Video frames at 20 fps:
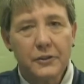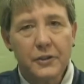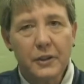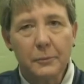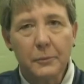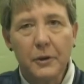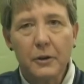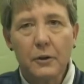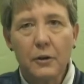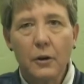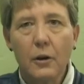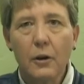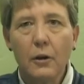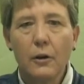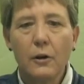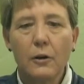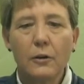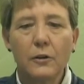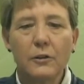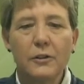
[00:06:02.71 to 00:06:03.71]
something
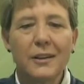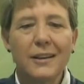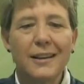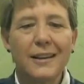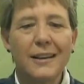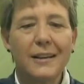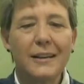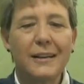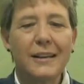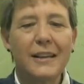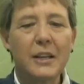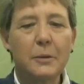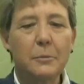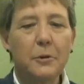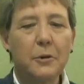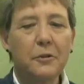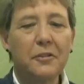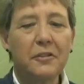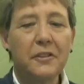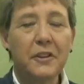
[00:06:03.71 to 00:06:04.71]
called
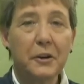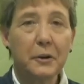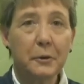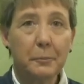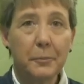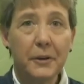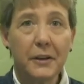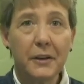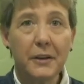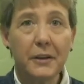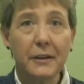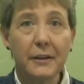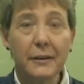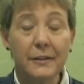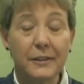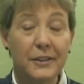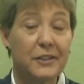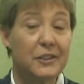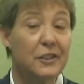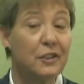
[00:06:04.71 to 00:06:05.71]
chemotherapy,
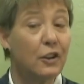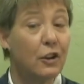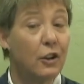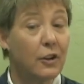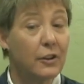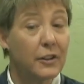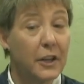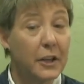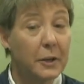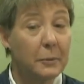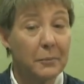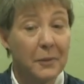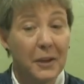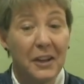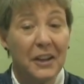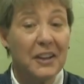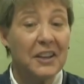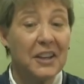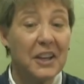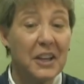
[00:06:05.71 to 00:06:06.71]
this is a long name,
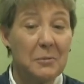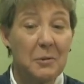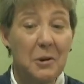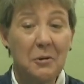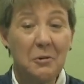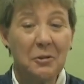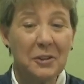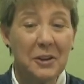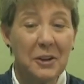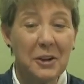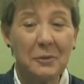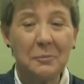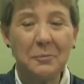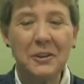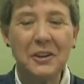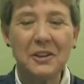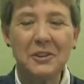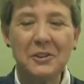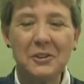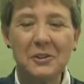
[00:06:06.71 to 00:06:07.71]

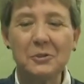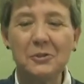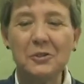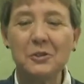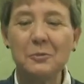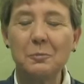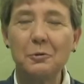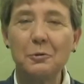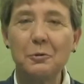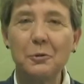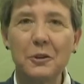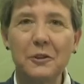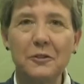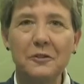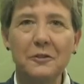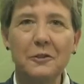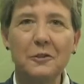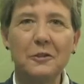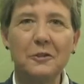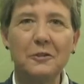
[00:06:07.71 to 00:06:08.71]
chemotherapy-induced
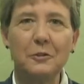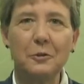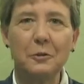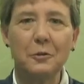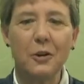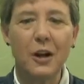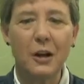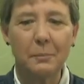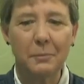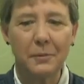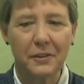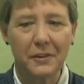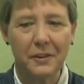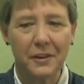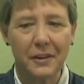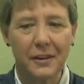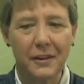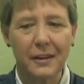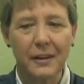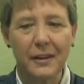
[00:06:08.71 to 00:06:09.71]
peripheral
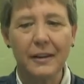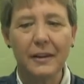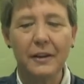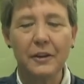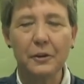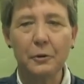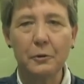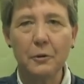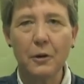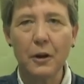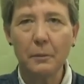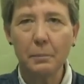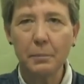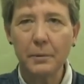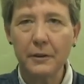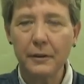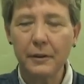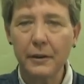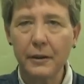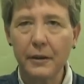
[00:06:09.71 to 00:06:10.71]
neuropathy. And
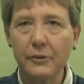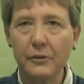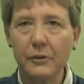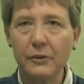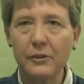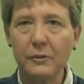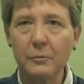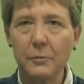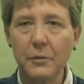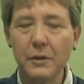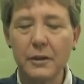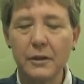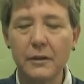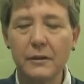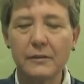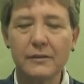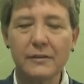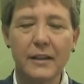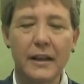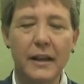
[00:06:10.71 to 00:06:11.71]
neuropathy just
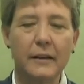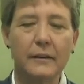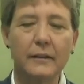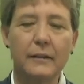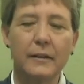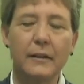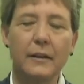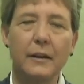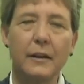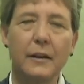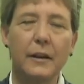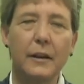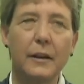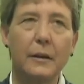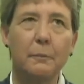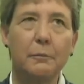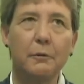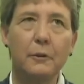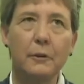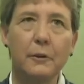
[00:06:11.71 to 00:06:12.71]
means that the
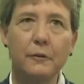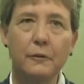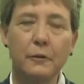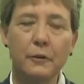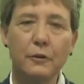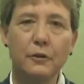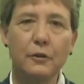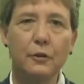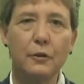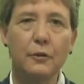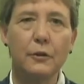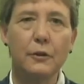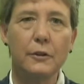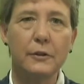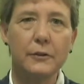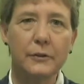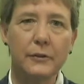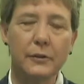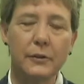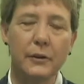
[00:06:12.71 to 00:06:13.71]
peripheral
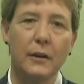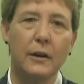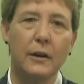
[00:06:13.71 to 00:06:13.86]
nerves,